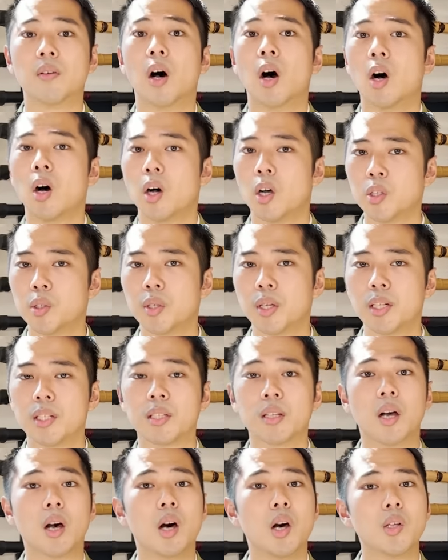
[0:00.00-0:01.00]
100 to
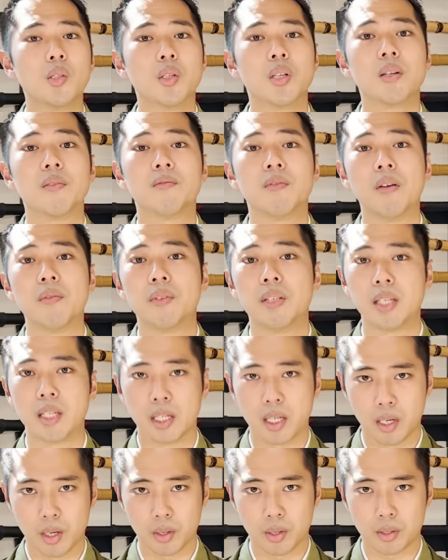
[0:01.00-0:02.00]
150
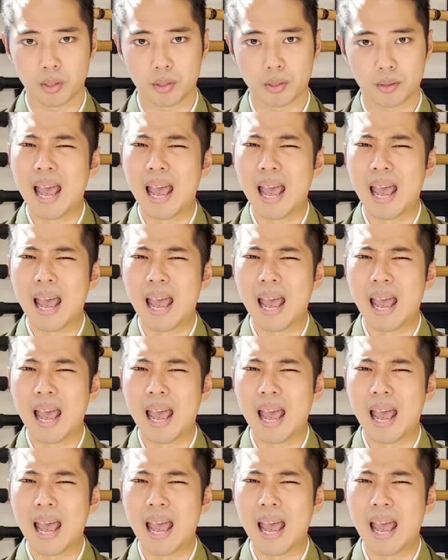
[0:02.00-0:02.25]
years